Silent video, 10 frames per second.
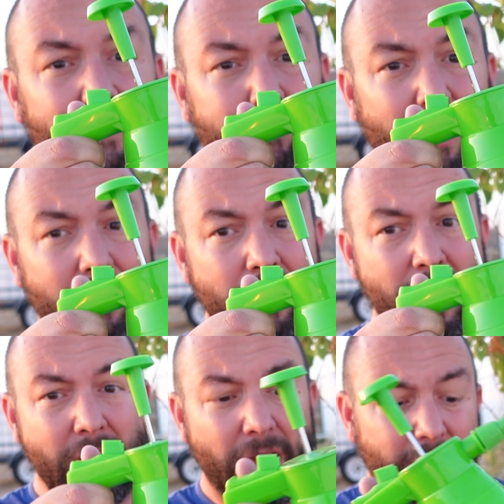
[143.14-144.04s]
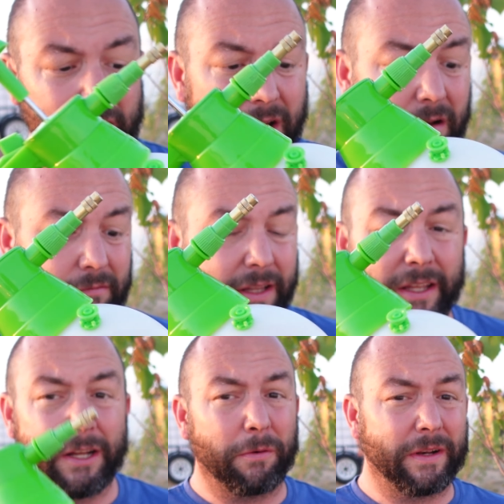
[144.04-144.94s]
sprayer, and
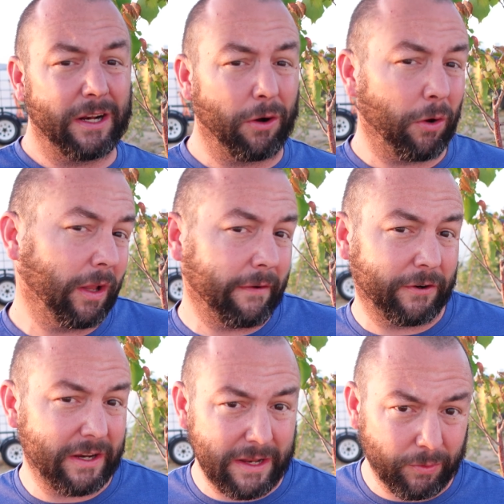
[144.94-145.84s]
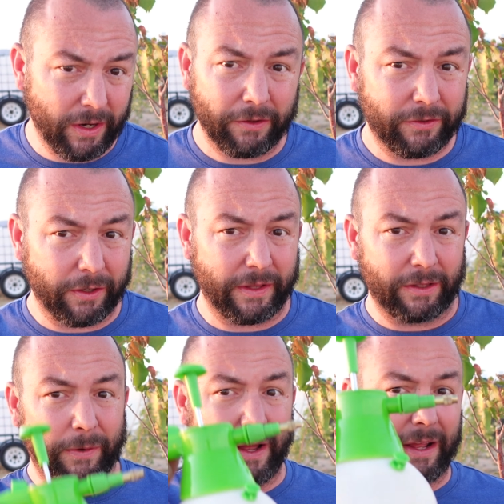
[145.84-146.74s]
really you don't need a whole lot for neem oil, so
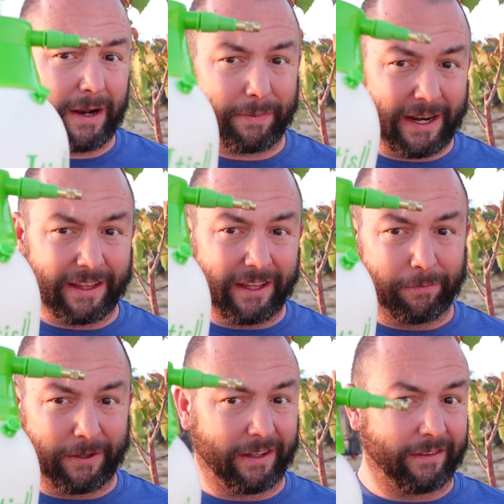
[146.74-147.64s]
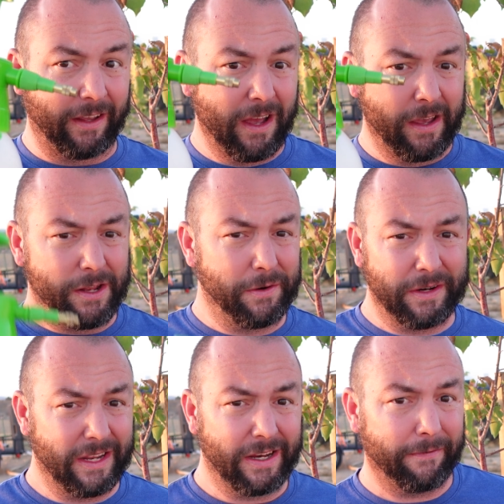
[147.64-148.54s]
that's why I ended up getting this, because you
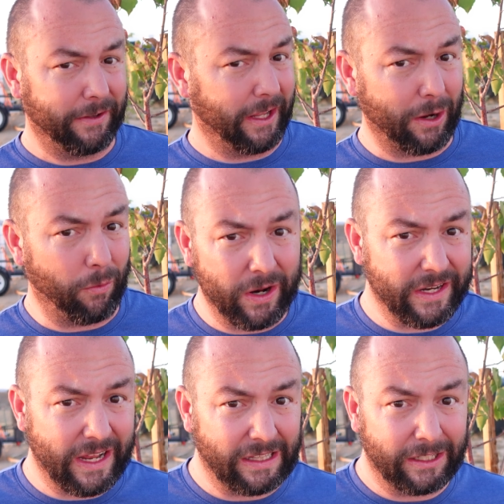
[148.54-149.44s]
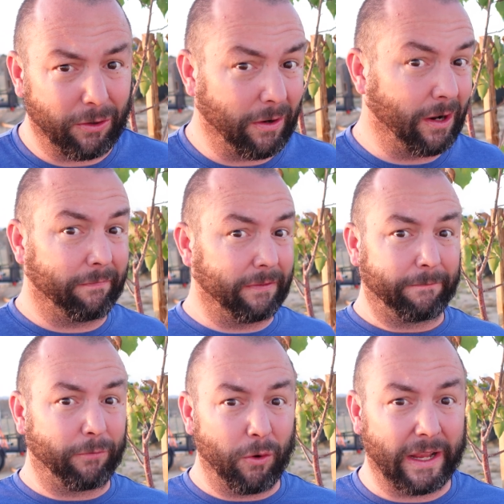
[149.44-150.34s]
don't need even like a 1 gallon or a
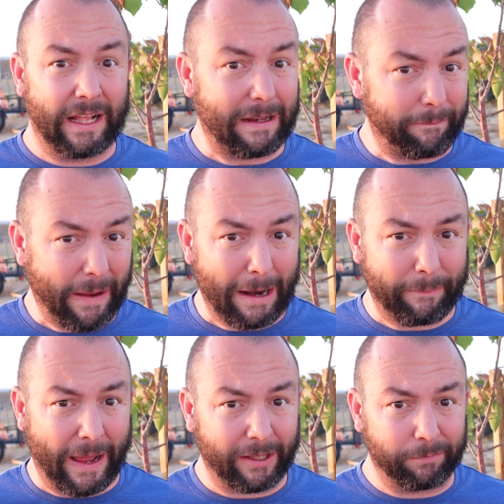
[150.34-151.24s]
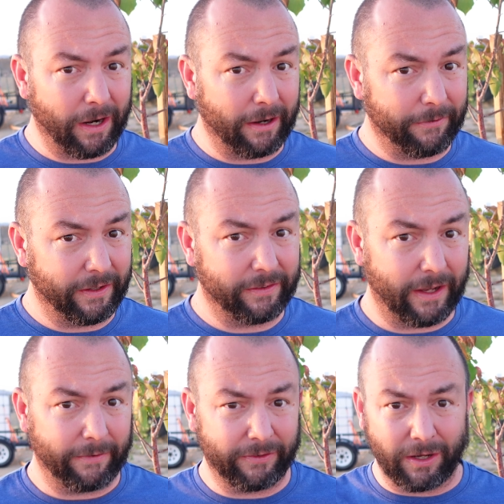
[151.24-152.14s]
4-gallon backpack sprayer for this
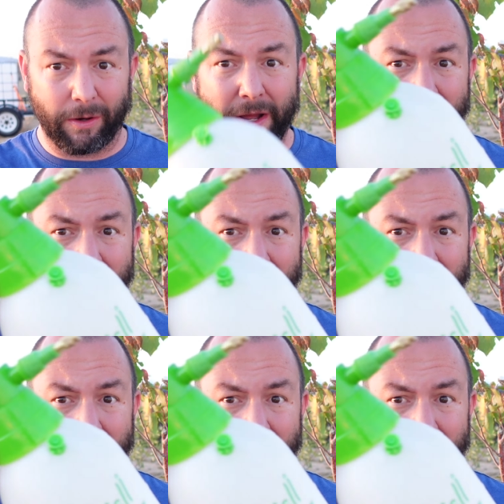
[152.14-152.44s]
stuff. So